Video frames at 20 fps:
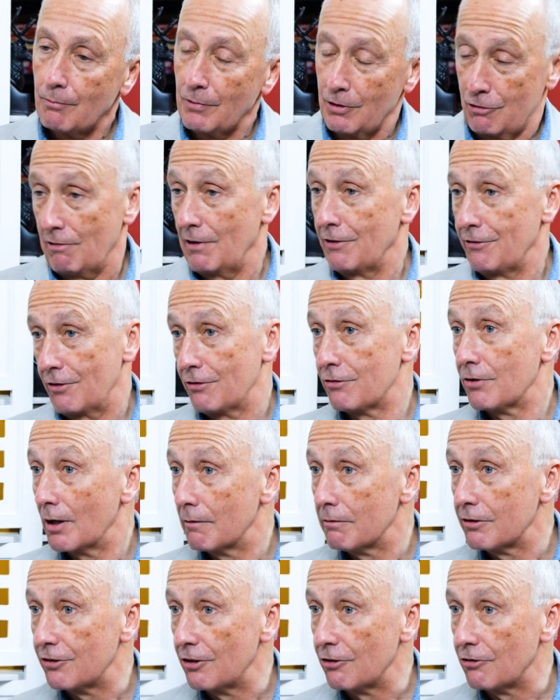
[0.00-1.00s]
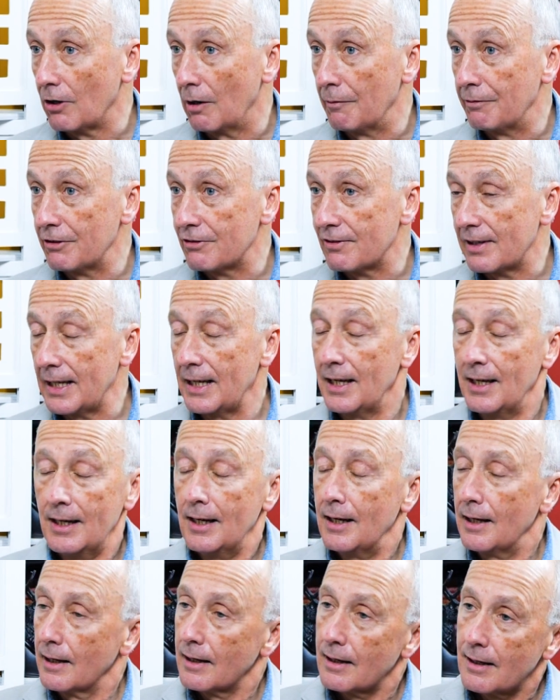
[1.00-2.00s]
which runs the services, obviously,
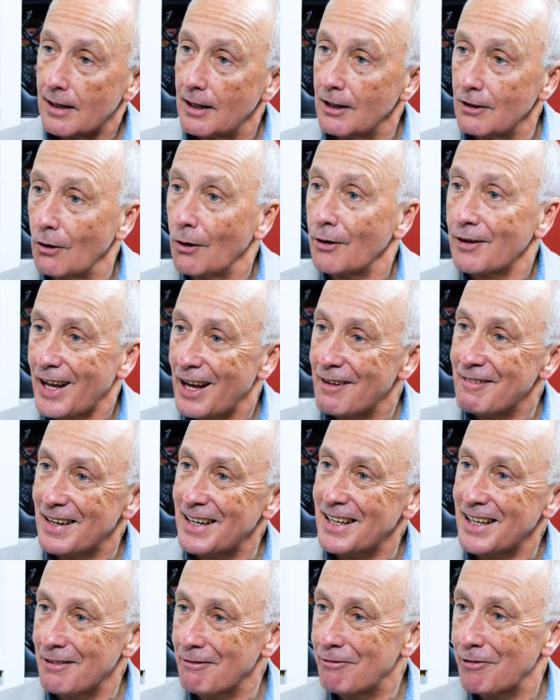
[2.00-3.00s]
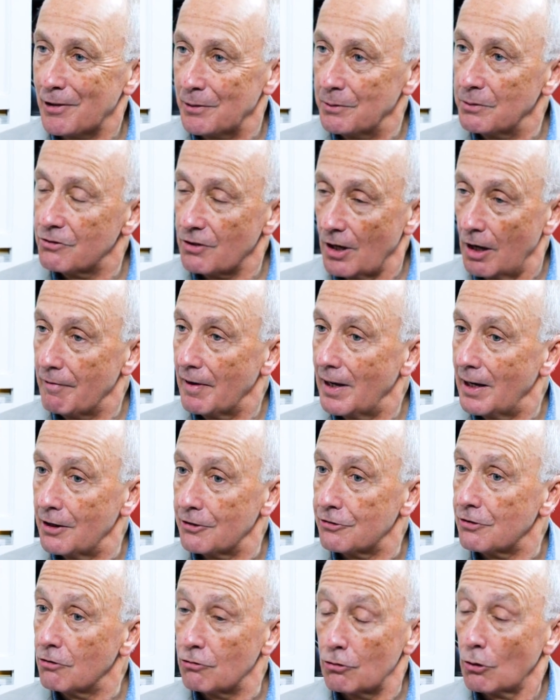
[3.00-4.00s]
cannot have any influence over
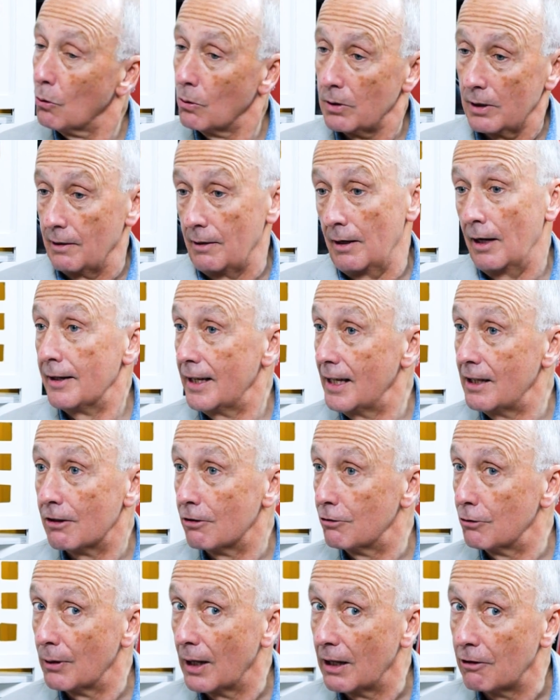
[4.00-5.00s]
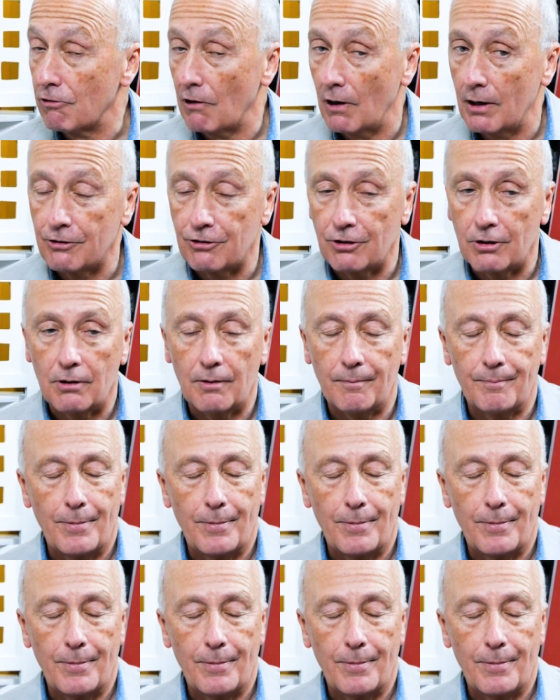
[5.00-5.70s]
us at all, and neither do they try to.